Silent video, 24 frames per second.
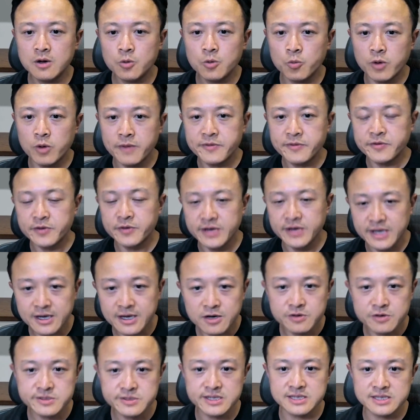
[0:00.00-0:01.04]
Web3
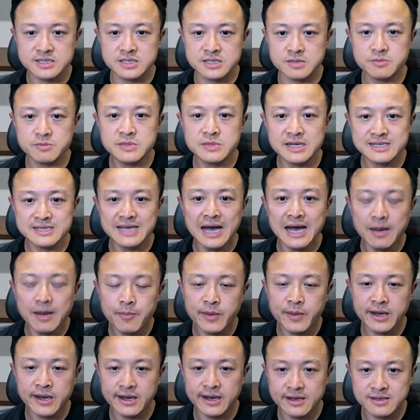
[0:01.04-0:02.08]
ecosystem that's
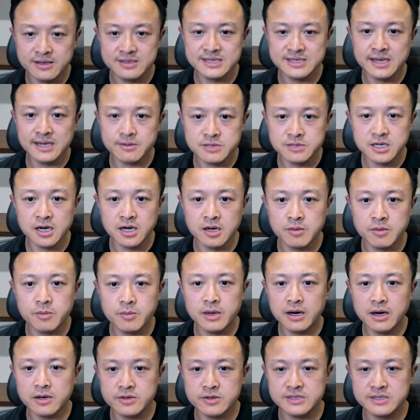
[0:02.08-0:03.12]
happening in the same time
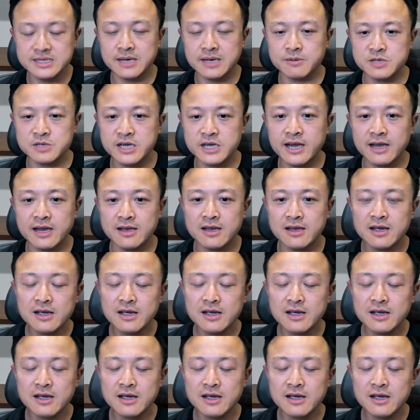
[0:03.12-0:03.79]
on the same chain.